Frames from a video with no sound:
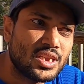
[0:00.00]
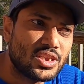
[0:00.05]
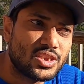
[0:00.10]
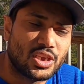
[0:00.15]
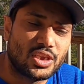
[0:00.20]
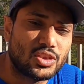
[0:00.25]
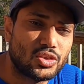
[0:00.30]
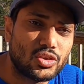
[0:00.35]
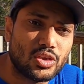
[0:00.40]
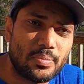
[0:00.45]
So
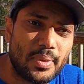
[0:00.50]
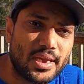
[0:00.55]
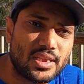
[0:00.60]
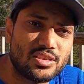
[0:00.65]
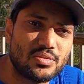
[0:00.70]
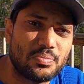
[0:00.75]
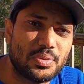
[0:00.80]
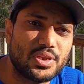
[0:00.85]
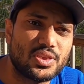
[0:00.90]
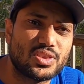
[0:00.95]
I took it back
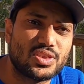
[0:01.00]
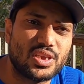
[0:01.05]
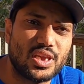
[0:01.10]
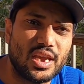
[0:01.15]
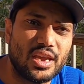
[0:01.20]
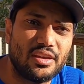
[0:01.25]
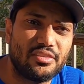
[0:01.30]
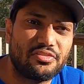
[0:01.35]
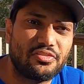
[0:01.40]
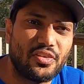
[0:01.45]
to
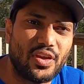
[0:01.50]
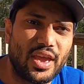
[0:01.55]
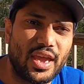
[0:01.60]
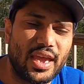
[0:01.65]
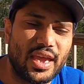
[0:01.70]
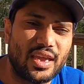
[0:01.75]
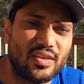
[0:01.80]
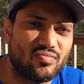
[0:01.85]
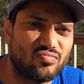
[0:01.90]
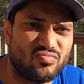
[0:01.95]
BCF,
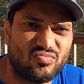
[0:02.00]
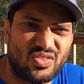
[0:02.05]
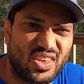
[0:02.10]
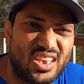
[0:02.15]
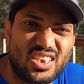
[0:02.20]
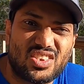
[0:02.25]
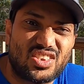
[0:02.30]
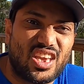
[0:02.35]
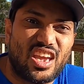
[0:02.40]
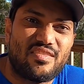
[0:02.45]
and that
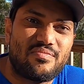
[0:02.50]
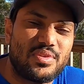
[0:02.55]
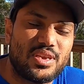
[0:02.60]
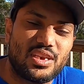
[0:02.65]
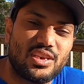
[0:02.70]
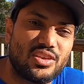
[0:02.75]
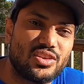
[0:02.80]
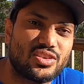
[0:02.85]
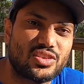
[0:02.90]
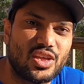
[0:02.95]
just gave me a
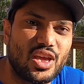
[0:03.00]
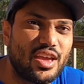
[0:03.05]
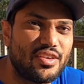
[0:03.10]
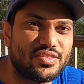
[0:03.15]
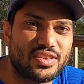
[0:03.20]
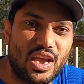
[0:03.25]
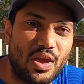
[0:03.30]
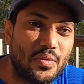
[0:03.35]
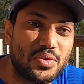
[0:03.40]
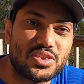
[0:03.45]
new stove.
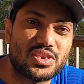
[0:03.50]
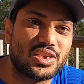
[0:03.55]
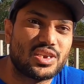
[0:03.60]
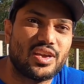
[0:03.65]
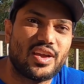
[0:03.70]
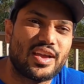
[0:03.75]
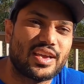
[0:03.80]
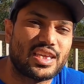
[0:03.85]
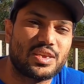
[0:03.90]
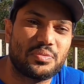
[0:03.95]
So I wasn't going to
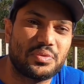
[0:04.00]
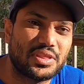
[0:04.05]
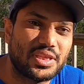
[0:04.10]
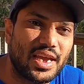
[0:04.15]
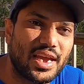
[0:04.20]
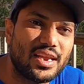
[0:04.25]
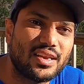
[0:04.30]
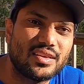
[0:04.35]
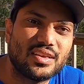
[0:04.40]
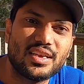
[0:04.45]
argue with
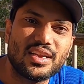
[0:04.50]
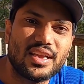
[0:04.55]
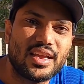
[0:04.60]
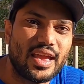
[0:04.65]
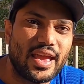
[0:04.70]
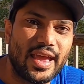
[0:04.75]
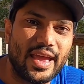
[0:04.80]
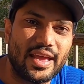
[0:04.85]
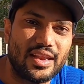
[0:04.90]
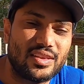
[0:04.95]
that,
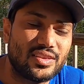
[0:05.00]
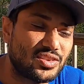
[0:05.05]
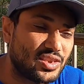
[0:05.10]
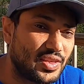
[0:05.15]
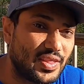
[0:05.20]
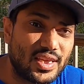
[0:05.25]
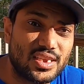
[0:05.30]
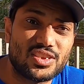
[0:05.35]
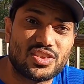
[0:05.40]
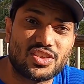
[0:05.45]
and so
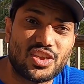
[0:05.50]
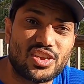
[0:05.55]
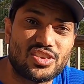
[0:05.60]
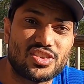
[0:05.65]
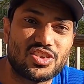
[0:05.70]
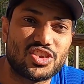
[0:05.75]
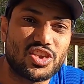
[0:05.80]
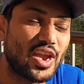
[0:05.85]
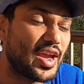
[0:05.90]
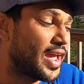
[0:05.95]
that just goes
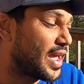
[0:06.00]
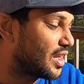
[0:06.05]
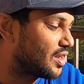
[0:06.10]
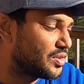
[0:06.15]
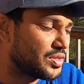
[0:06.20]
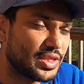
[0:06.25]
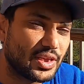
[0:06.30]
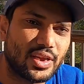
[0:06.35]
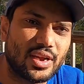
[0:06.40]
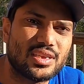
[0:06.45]
to show how
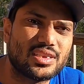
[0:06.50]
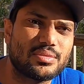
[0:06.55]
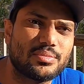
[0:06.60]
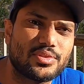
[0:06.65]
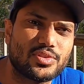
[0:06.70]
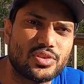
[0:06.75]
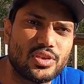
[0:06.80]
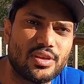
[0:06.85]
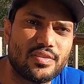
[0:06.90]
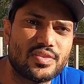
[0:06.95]
good the customer
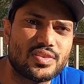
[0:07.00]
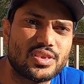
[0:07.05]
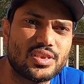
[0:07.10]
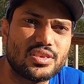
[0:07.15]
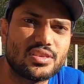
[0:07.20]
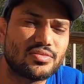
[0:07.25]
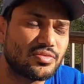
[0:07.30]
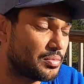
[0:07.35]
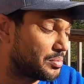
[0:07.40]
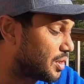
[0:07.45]
service
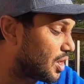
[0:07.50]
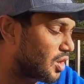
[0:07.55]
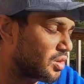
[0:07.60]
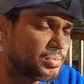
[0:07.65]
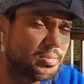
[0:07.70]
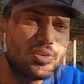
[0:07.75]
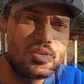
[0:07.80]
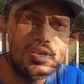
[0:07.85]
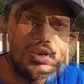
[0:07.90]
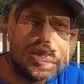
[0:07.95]
is from
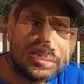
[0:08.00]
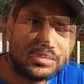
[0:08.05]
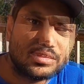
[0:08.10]
Coleman.